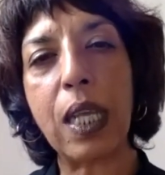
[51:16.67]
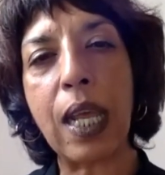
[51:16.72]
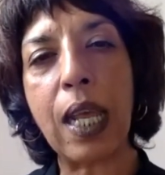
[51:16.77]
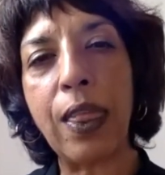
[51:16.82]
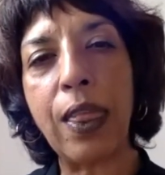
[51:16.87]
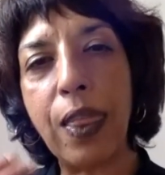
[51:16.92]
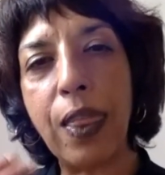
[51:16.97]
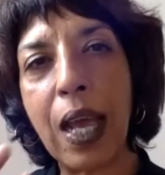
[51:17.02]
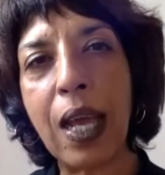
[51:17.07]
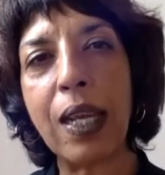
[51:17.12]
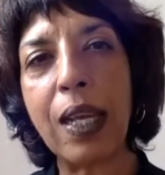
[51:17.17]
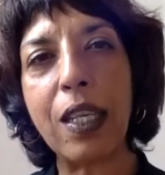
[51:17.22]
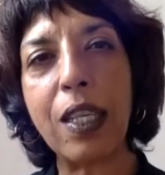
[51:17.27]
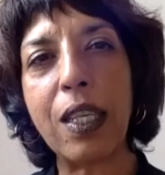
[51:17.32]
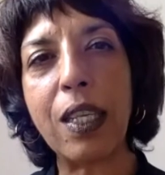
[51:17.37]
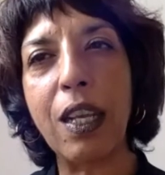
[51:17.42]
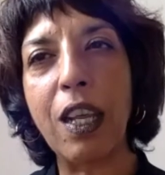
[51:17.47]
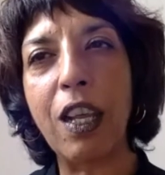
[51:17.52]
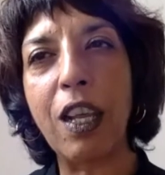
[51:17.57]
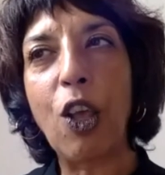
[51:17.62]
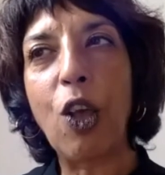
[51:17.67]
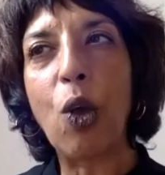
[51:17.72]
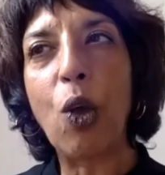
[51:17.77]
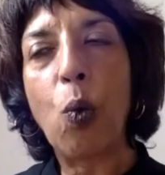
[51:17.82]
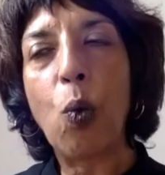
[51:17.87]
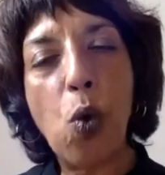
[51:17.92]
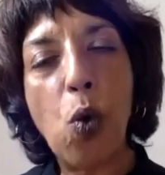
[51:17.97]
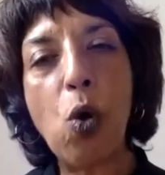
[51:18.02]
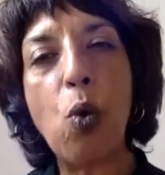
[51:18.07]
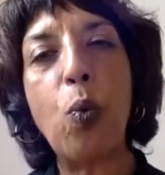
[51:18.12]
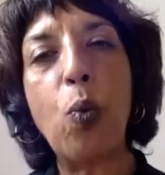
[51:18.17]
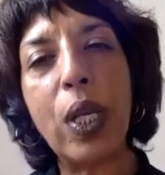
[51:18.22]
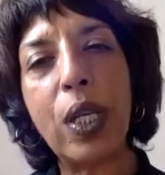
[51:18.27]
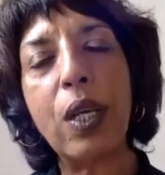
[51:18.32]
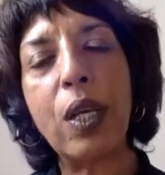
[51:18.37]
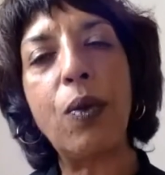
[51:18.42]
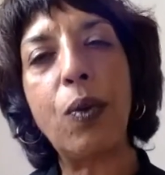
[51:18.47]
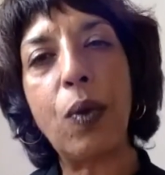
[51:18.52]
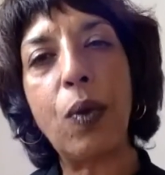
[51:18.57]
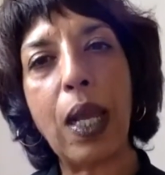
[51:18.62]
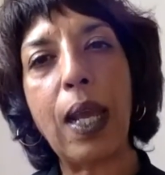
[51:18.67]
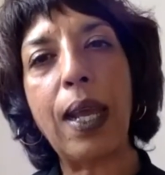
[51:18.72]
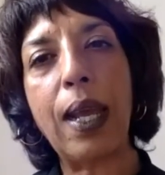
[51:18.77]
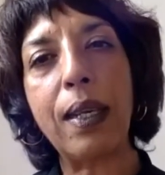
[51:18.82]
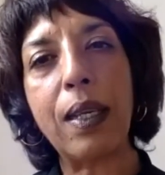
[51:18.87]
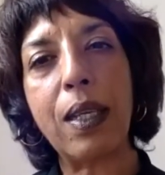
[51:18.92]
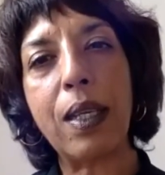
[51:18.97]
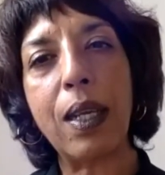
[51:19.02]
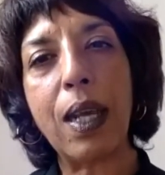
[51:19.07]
And that's what we don't get.